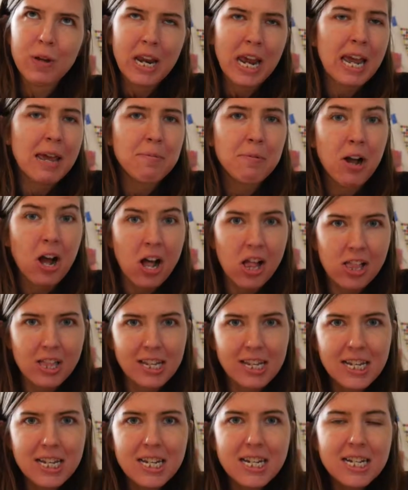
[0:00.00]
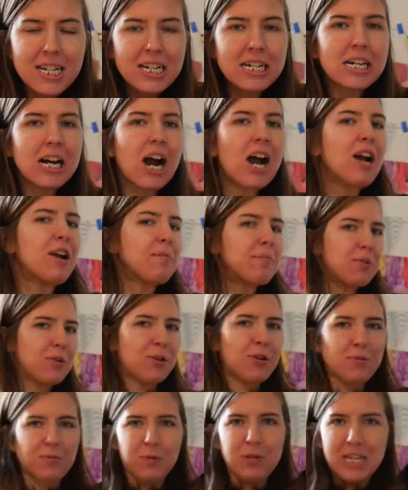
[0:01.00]
what I'm calling
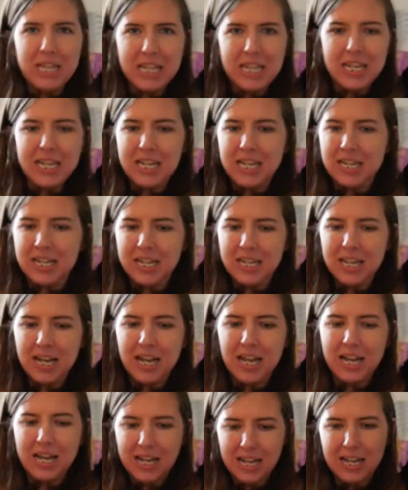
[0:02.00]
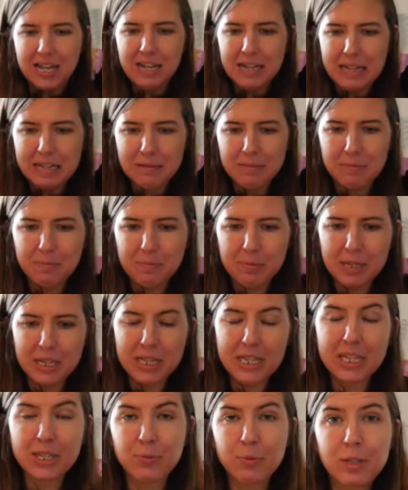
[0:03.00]
Cardboard Week. Um,
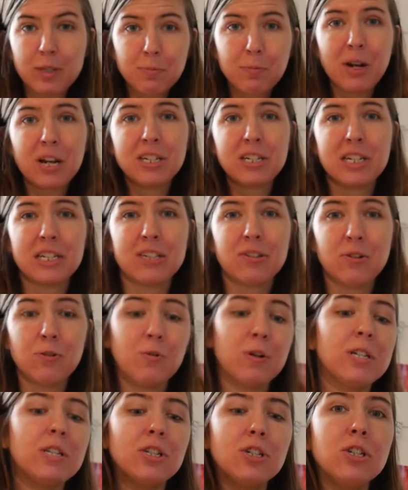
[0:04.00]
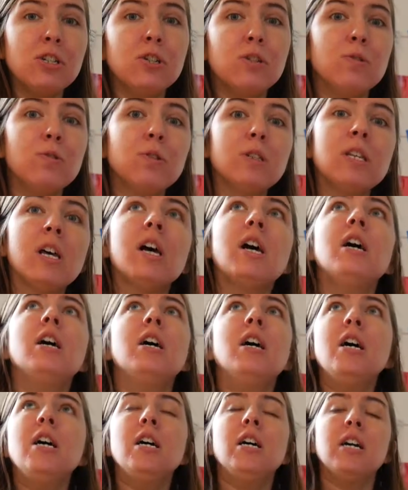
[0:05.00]
this week's projects are going to use
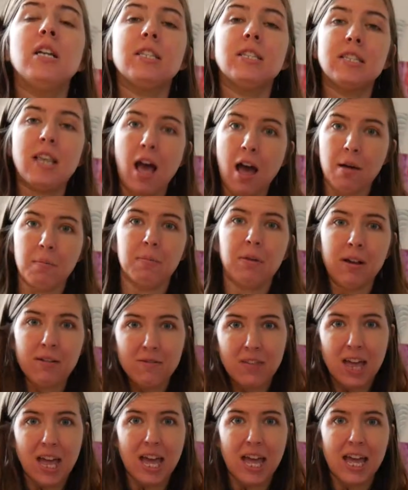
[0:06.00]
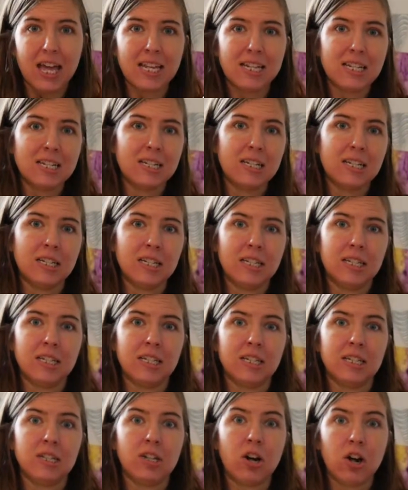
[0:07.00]
some of that
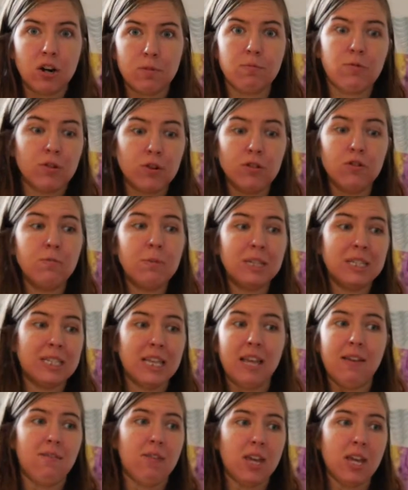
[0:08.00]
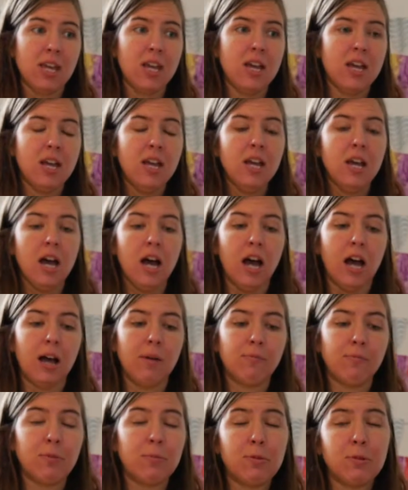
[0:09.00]
cardboard you've been saving
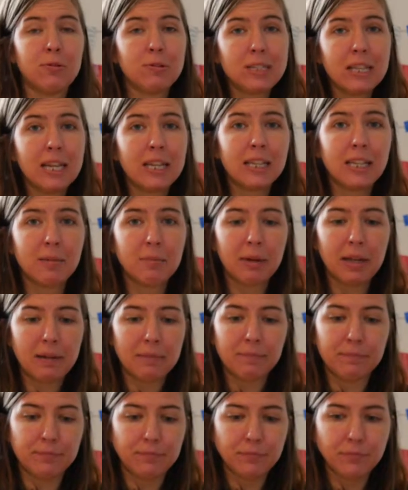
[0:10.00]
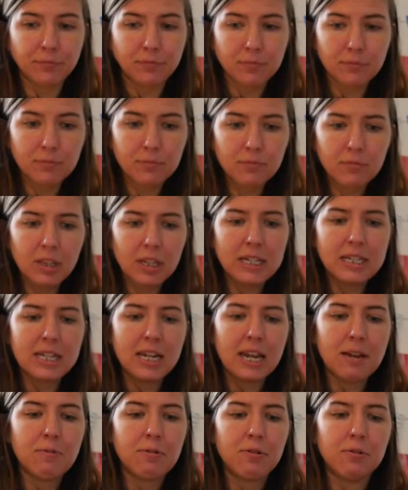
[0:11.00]
um, from your recycling bin.
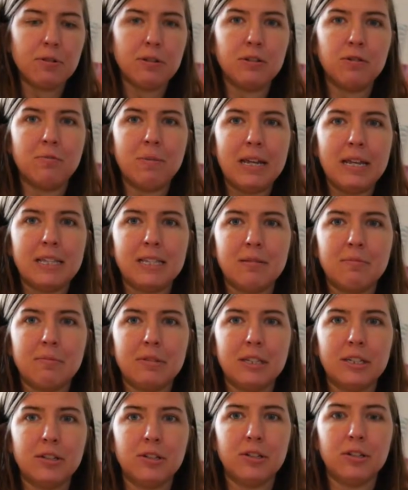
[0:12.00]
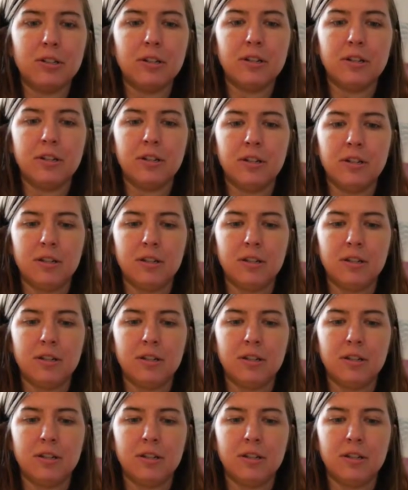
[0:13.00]
Today we're going to make some little